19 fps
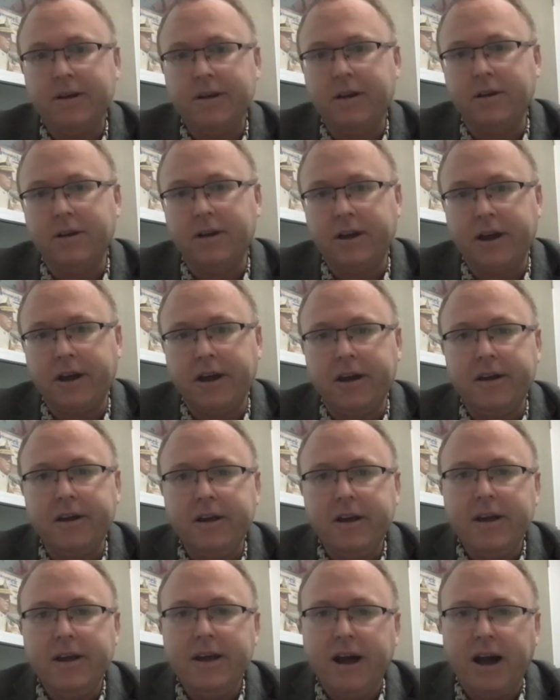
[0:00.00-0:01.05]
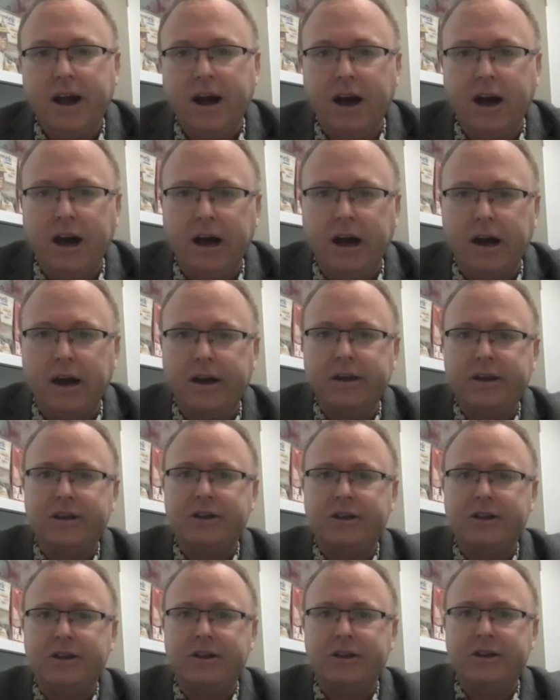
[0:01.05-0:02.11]
okay? His
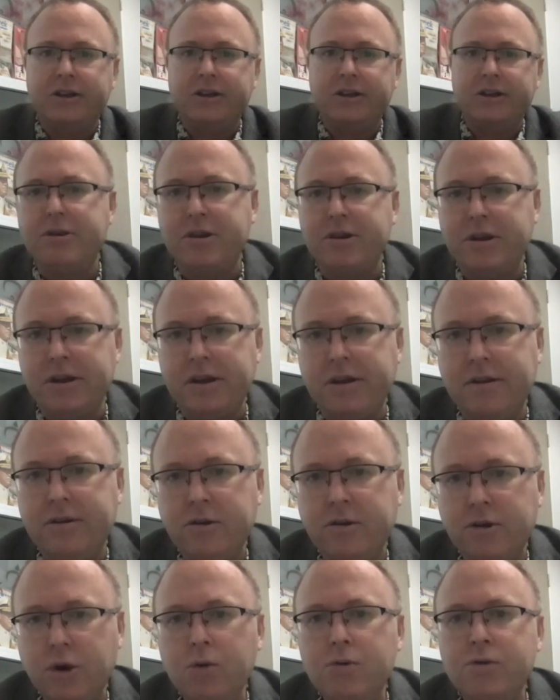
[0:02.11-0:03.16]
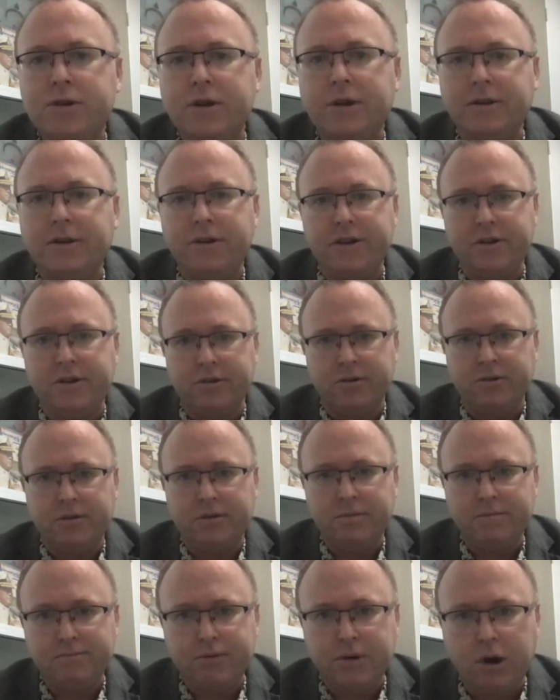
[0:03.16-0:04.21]
deputy junta leader,
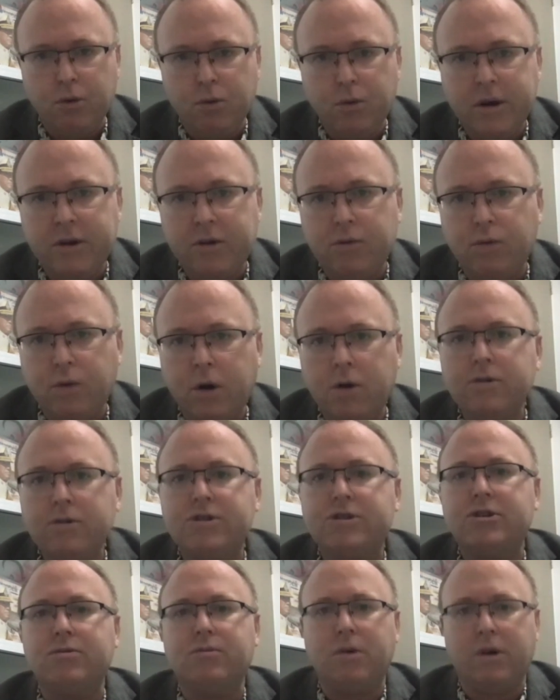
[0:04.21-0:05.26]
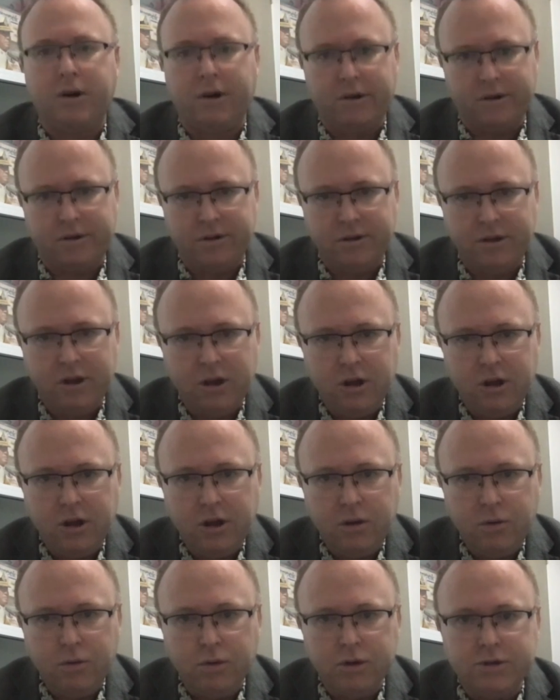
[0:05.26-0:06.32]
Prawit Wongsuwan,
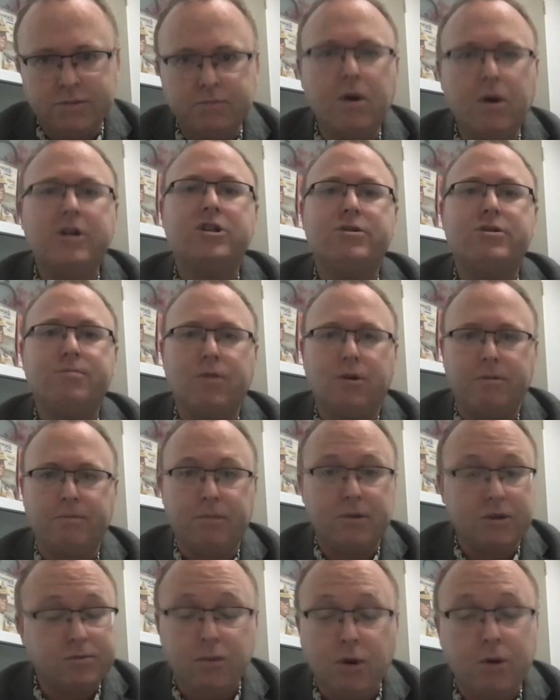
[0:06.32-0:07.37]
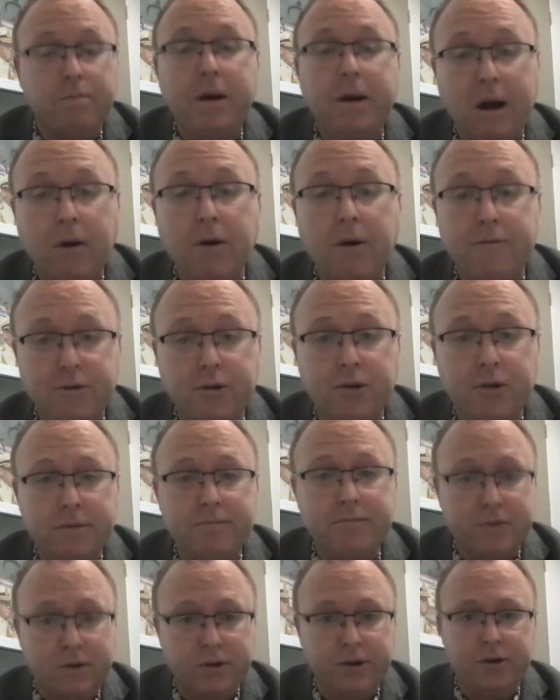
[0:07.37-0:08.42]
was more powerful than
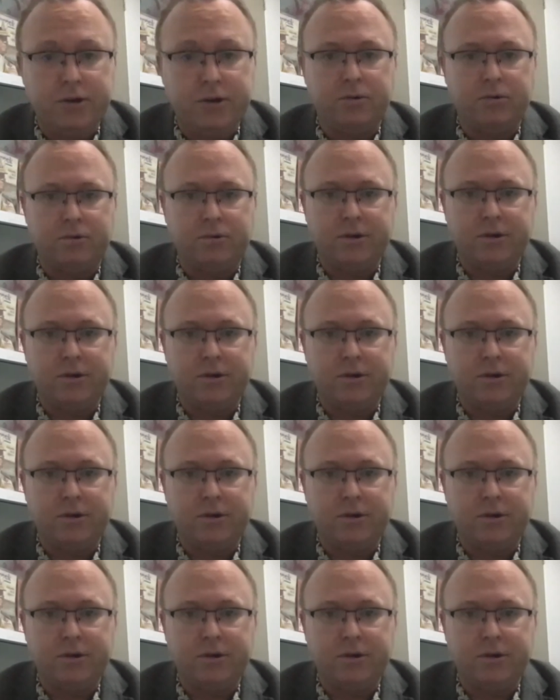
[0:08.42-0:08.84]
Prayut,